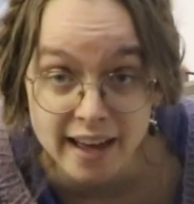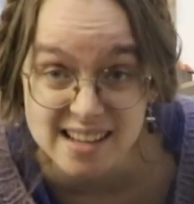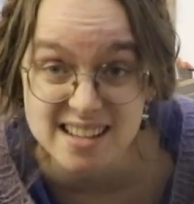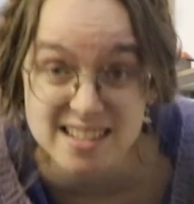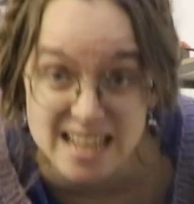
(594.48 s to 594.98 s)

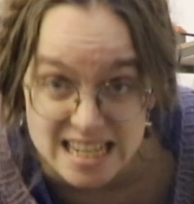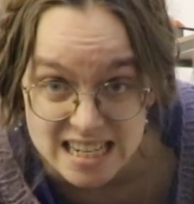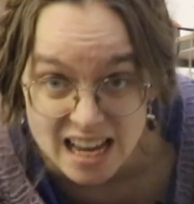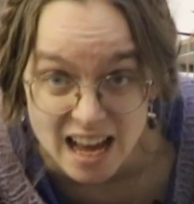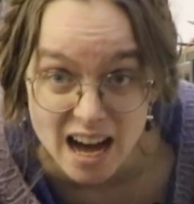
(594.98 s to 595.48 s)
as I
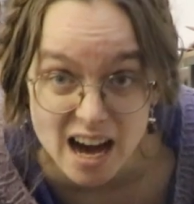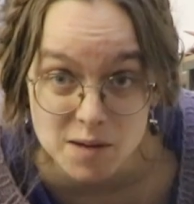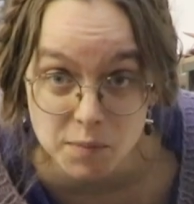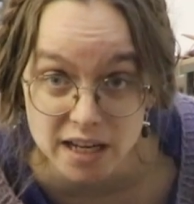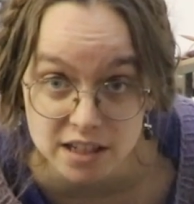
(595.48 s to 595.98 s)
said,
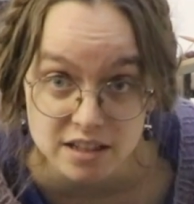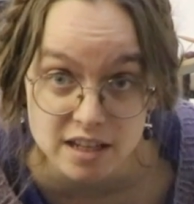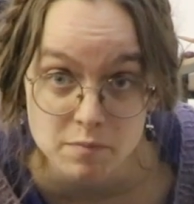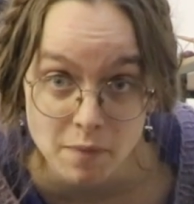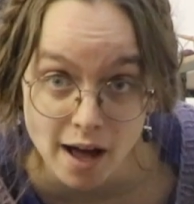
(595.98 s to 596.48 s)
I made
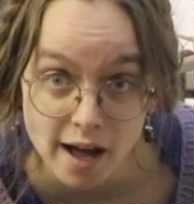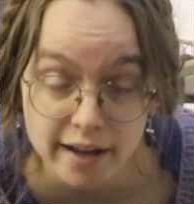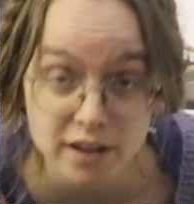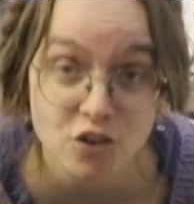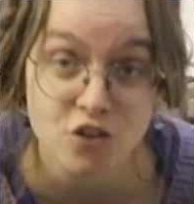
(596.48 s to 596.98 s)
in
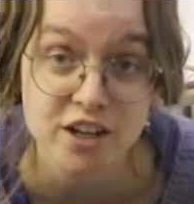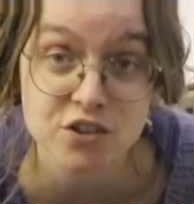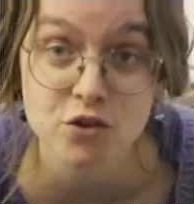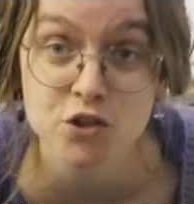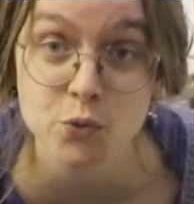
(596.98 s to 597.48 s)
my
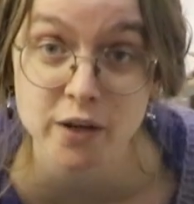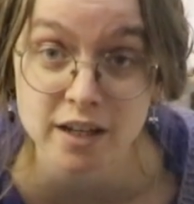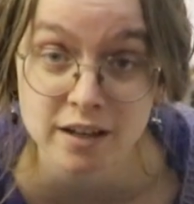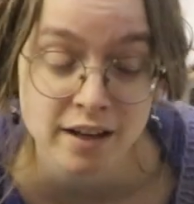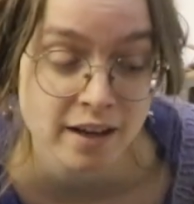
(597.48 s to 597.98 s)
retro
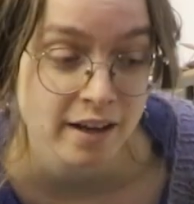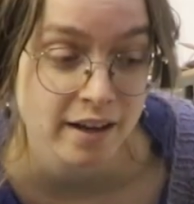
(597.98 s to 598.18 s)
swing